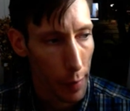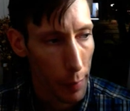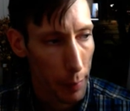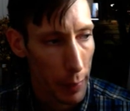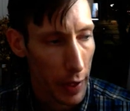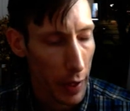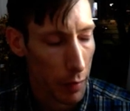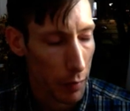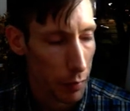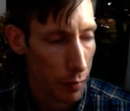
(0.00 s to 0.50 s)

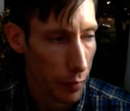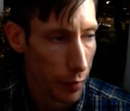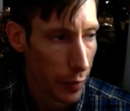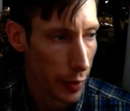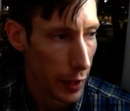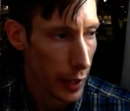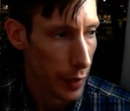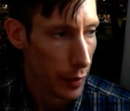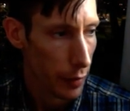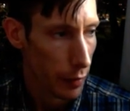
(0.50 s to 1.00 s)
Being
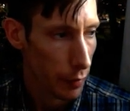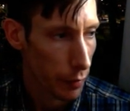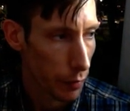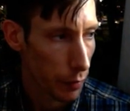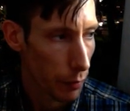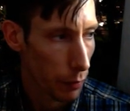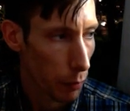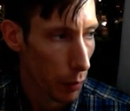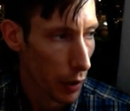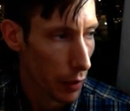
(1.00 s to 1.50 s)
free of
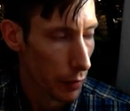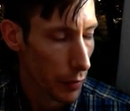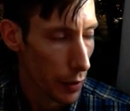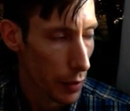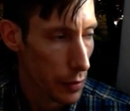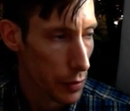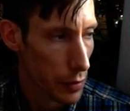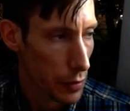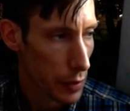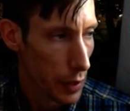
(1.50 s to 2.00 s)
one of
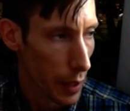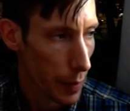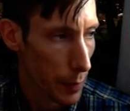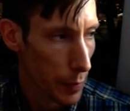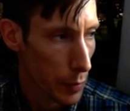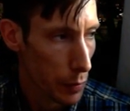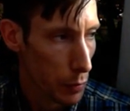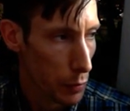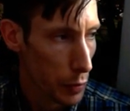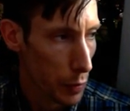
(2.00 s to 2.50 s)
those
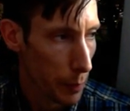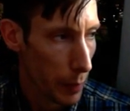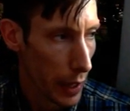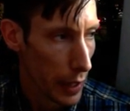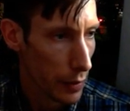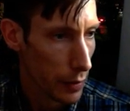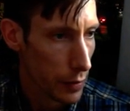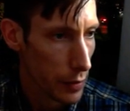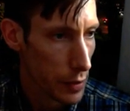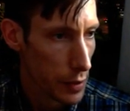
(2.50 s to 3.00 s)
chemical
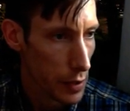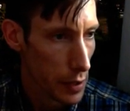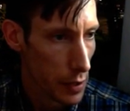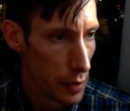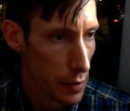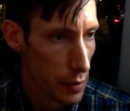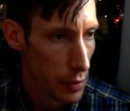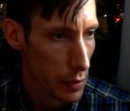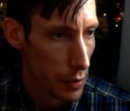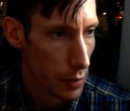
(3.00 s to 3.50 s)

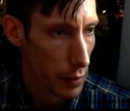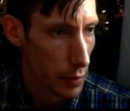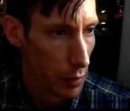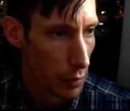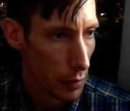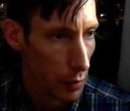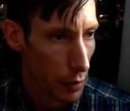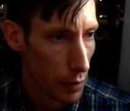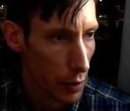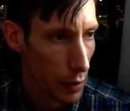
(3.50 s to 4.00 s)
dependencies
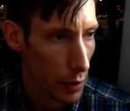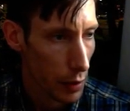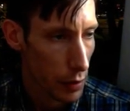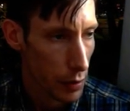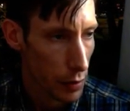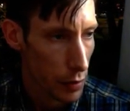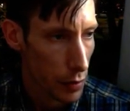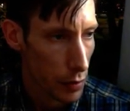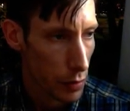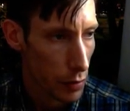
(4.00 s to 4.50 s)

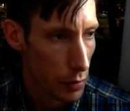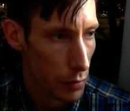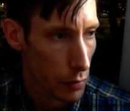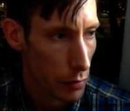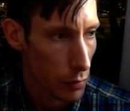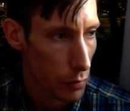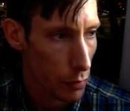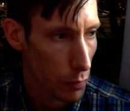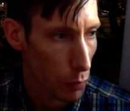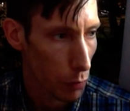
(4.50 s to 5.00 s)
is
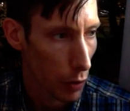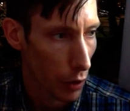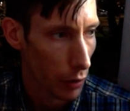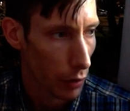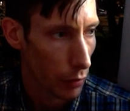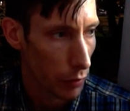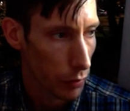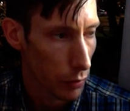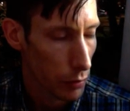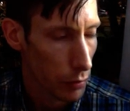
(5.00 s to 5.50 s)

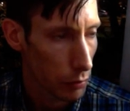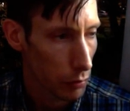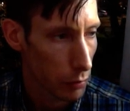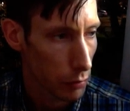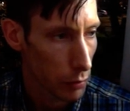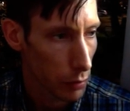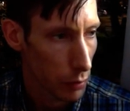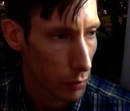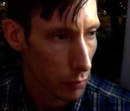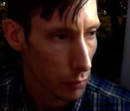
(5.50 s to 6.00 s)
wonderful,
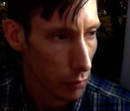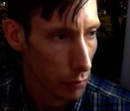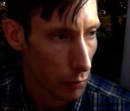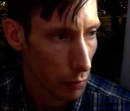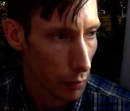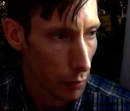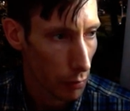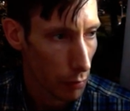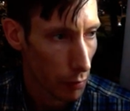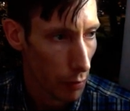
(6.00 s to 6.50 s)

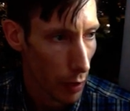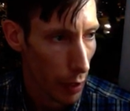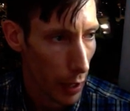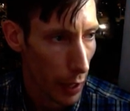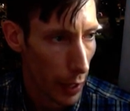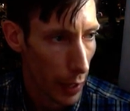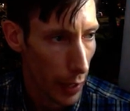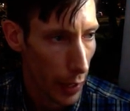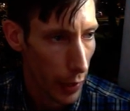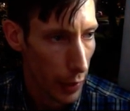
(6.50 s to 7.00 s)

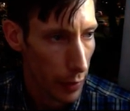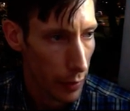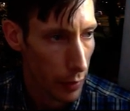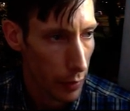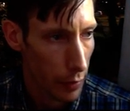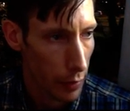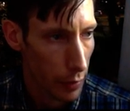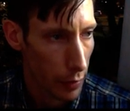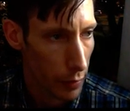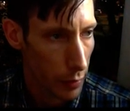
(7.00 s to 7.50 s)

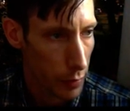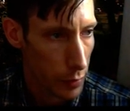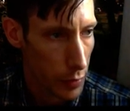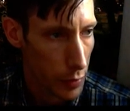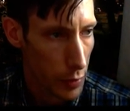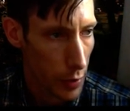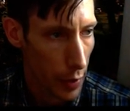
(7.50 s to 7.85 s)
and